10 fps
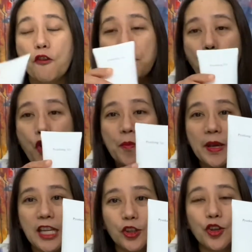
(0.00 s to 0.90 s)
foam
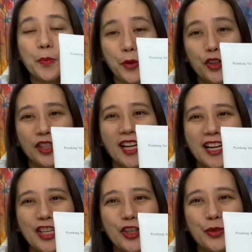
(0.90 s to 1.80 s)
itong Pyunkang
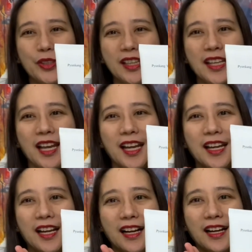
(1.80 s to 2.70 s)
Yul,
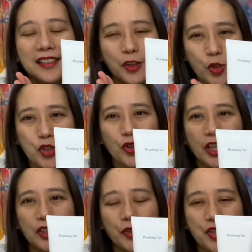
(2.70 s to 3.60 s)

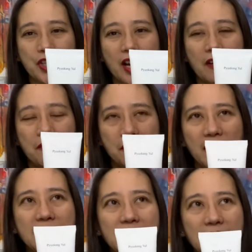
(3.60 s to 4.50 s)
nagustuhan ko siya.
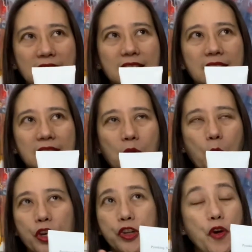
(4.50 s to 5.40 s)
Very little
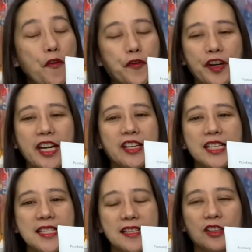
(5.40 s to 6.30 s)
or no
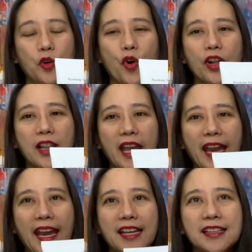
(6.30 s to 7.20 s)
fragrance at all,
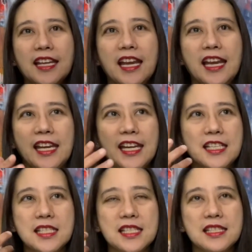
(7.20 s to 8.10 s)
and
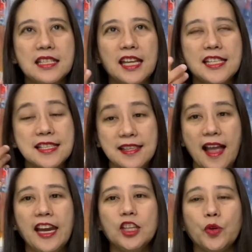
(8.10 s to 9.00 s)
it's
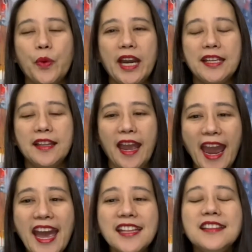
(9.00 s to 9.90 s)
lightweight
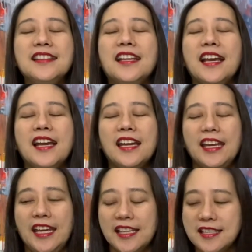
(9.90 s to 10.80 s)
and
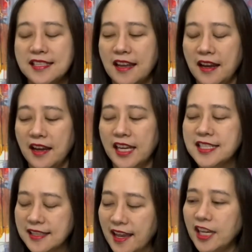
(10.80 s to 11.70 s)
it's
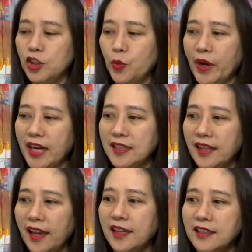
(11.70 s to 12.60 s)
lightweight
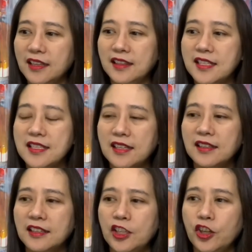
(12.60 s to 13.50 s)
and it
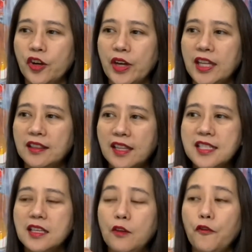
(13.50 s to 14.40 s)
doesn't, you know, it
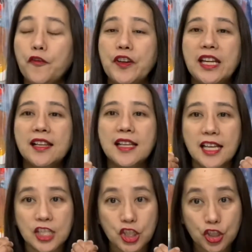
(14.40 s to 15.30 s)
doesn't feel
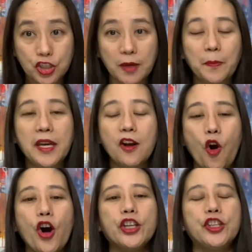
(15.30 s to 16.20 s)
stripping
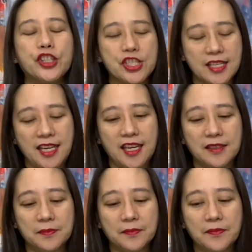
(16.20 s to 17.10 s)
on your
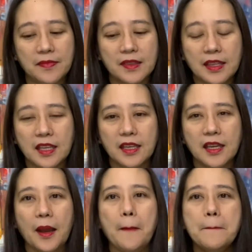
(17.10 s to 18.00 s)
skin.
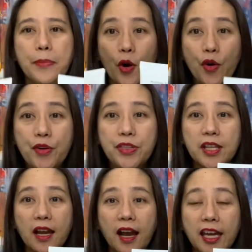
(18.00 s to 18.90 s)
Both
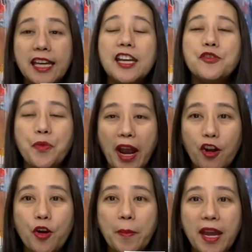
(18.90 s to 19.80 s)
I can
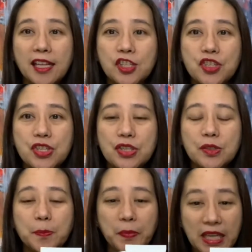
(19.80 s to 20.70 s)
recommend
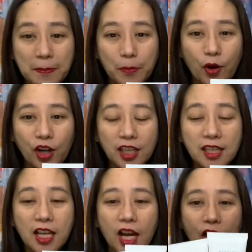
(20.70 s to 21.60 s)
to people
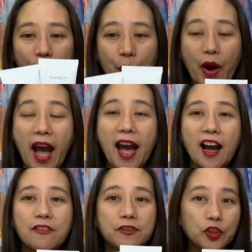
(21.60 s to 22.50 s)
who
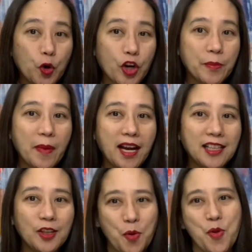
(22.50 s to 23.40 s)
have
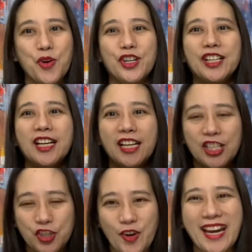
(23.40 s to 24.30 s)
normal or
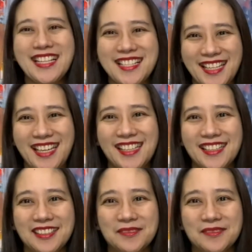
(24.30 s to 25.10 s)
dry skin.